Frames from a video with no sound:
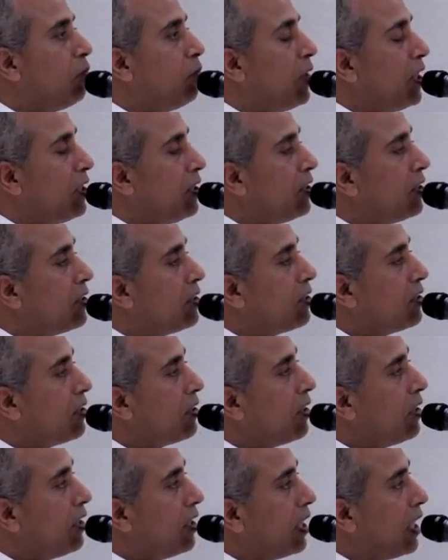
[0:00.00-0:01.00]

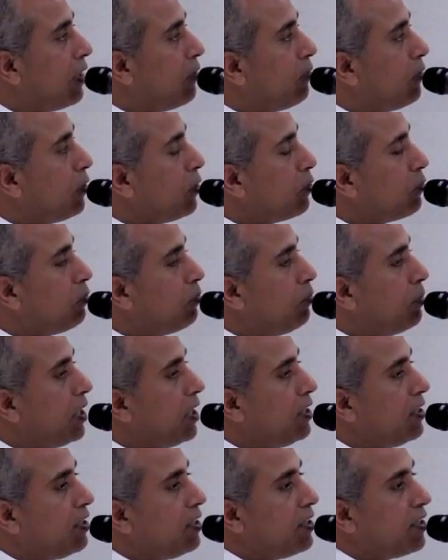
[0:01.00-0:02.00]
But never
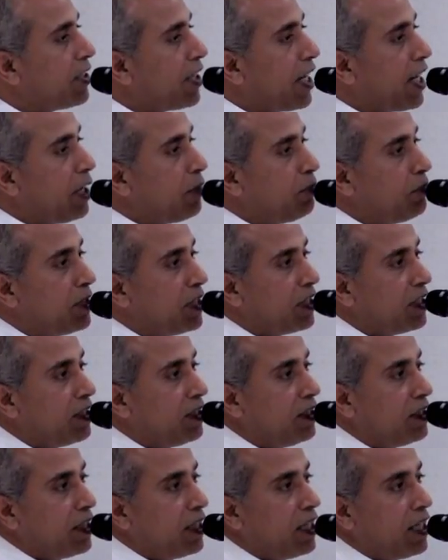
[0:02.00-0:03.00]
be trapped
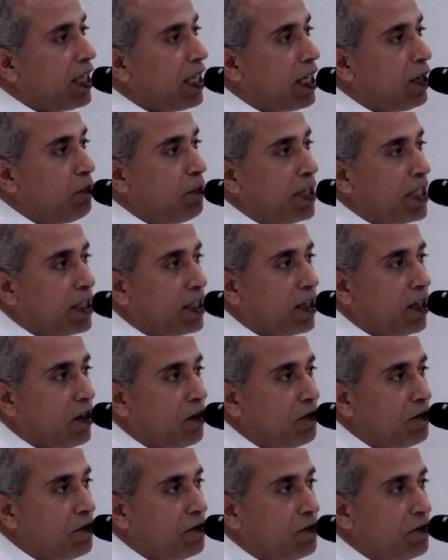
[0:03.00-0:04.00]
in the habit
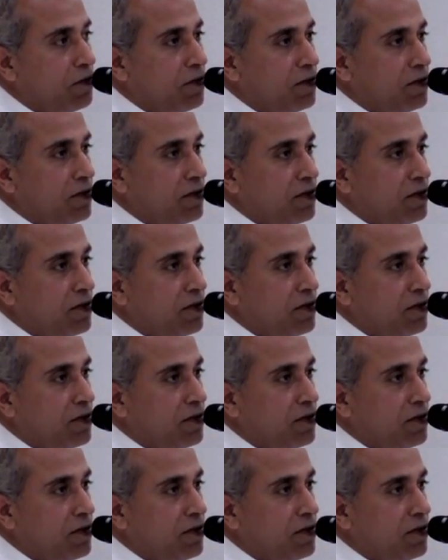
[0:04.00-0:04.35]
of